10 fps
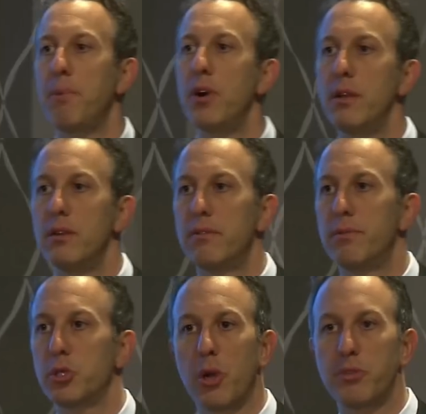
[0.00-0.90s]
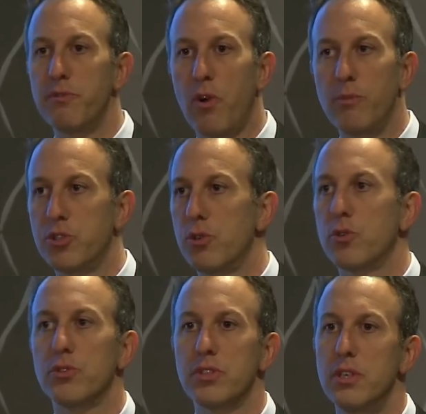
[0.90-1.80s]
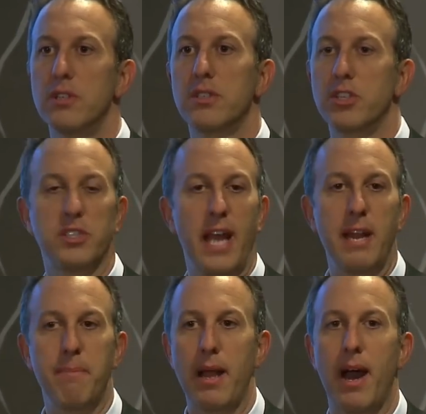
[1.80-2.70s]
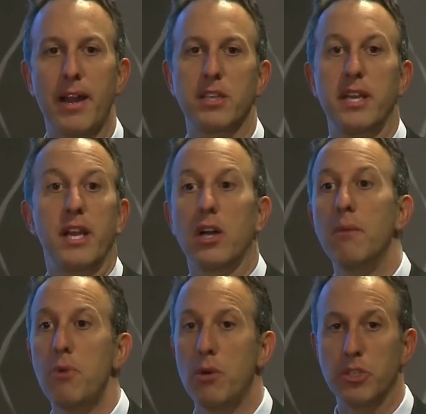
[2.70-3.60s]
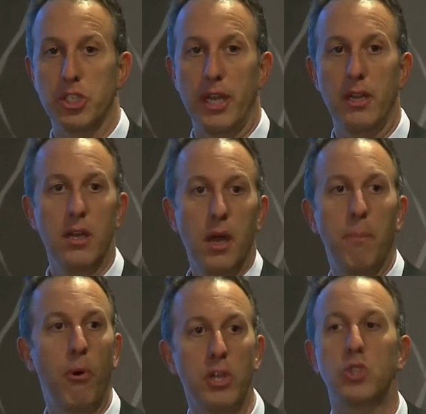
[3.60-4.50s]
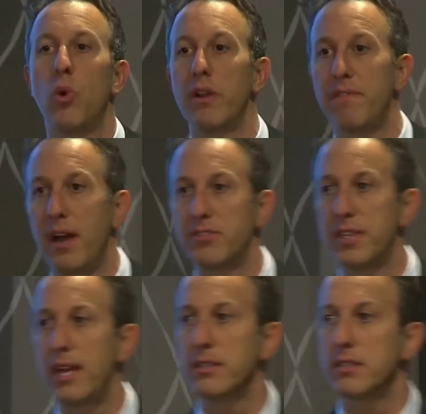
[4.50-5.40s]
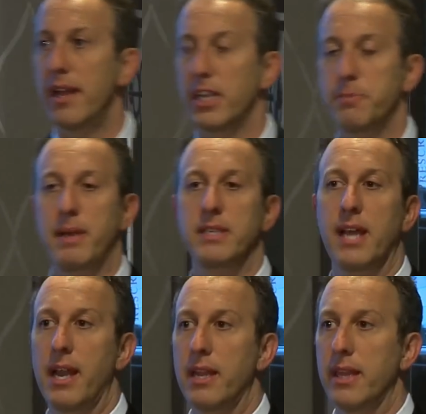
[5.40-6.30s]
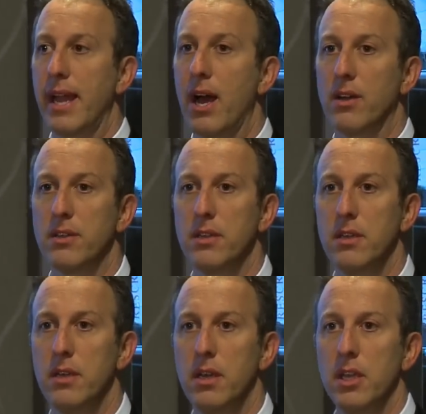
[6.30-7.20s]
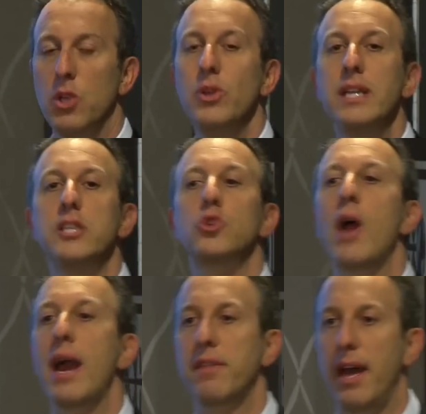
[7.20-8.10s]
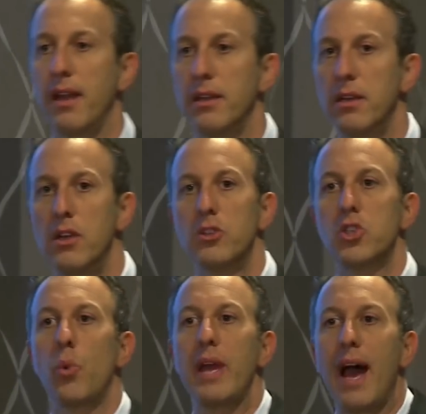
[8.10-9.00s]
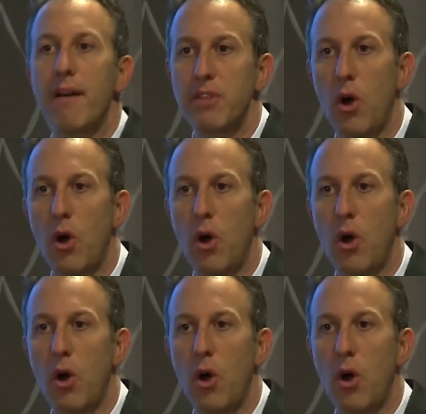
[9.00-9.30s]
put prescription pharmaceuticals such as antibiotics in a gumball machine, put in 25 cents, and expect to get anything out. You need to track that. So we have the